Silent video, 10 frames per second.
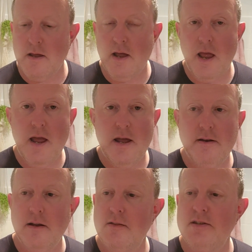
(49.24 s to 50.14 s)

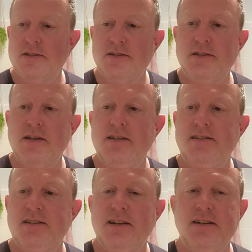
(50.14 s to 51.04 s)
and this is the
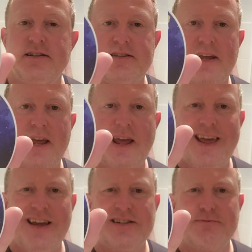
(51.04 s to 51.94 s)
Cygnus
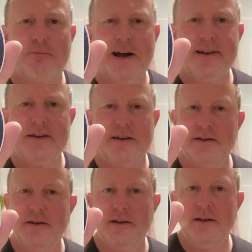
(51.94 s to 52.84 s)
X1.
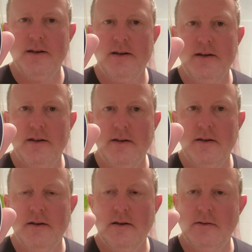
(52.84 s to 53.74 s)

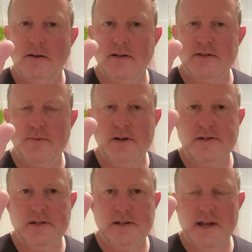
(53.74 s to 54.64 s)
I suppose
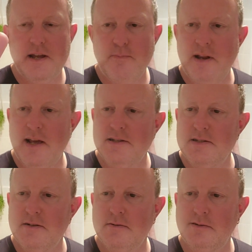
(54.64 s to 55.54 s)
that's how you pronounce
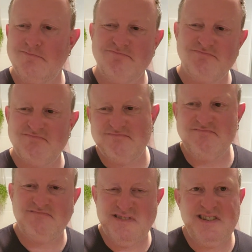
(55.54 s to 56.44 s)
it, or
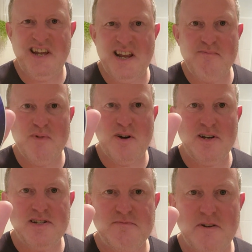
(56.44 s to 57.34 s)

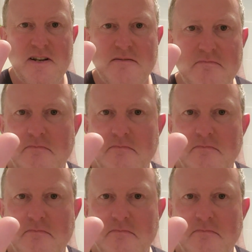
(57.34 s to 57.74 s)
10-1,